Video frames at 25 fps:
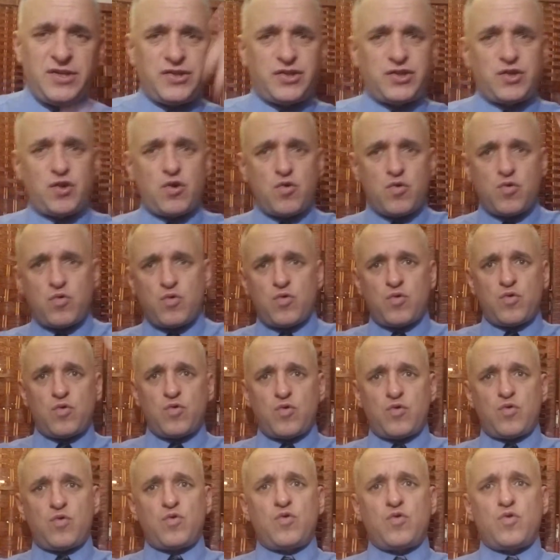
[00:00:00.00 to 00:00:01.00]

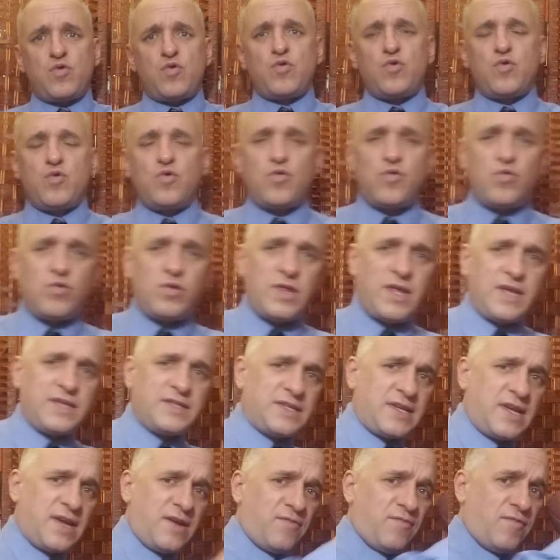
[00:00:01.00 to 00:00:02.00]
So
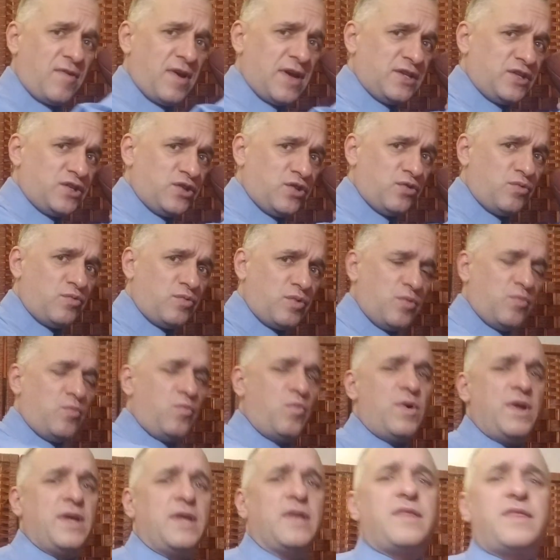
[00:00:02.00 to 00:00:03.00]
let's get right to it
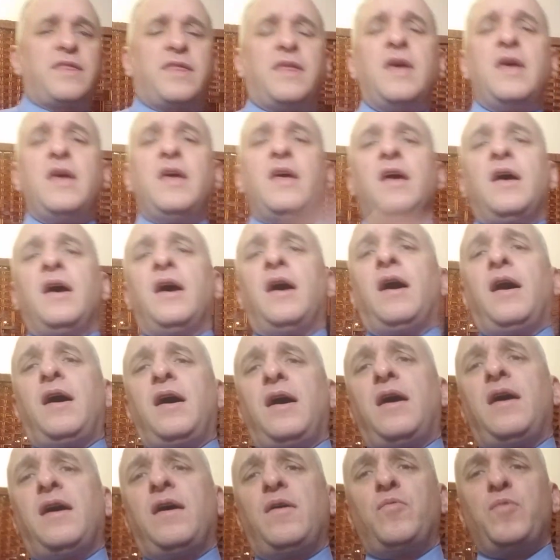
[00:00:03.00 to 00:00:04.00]
with
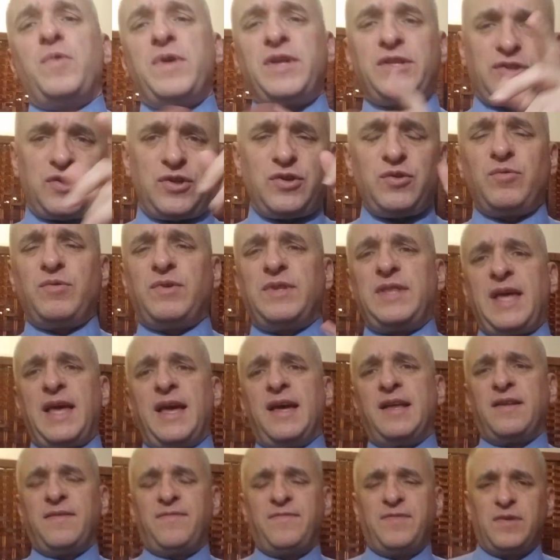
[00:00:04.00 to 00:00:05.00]
week 2 of the
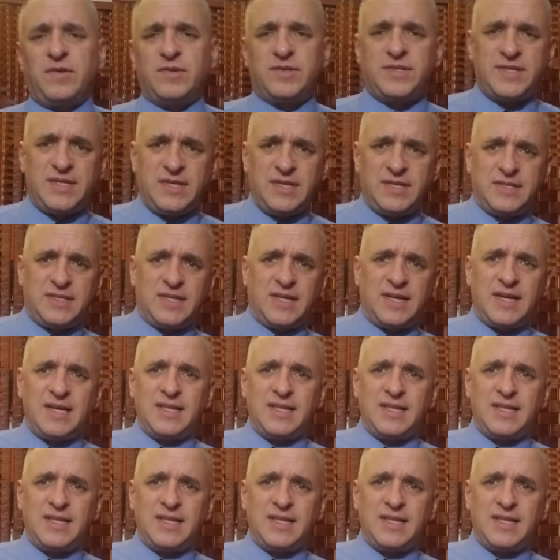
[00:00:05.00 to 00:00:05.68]
NFL season.